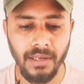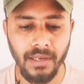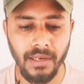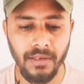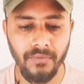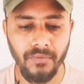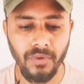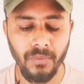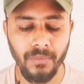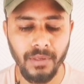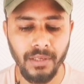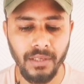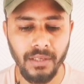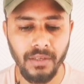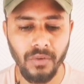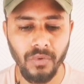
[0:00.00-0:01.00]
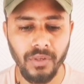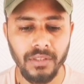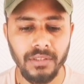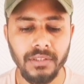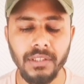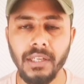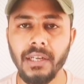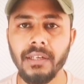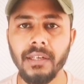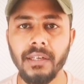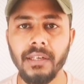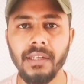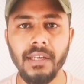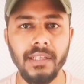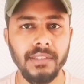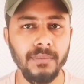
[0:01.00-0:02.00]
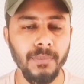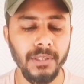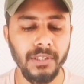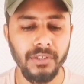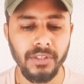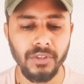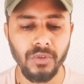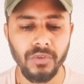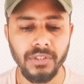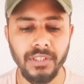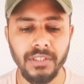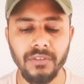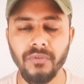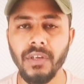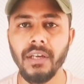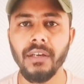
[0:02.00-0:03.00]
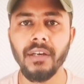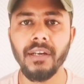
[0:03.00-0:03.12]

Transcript: and from here you can select any aspect ratio. Since